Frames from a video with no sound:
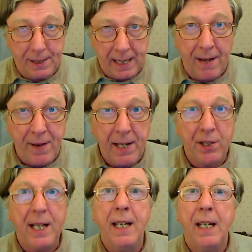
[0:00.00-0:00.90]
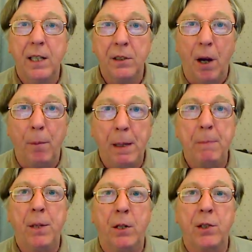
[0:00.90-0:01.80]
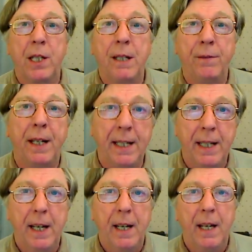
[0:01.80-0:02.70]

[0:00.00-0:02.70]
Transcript: daveac.blip.tv